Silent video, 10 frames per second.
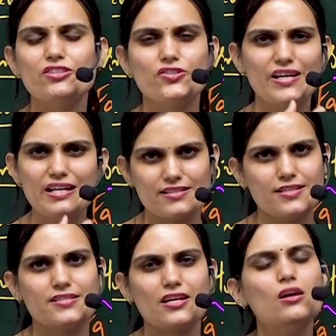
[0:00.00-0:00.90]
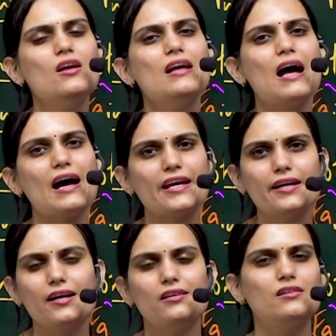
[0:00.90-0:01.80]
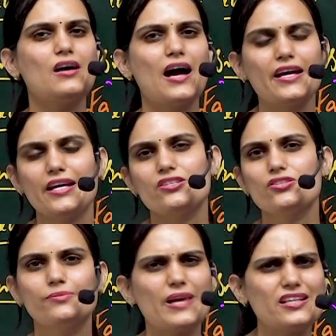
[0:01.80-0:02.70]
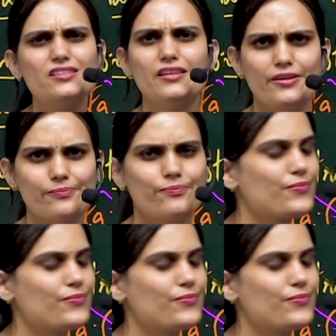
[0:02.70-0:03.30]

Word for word: which we are assessing, eye color, height, anything.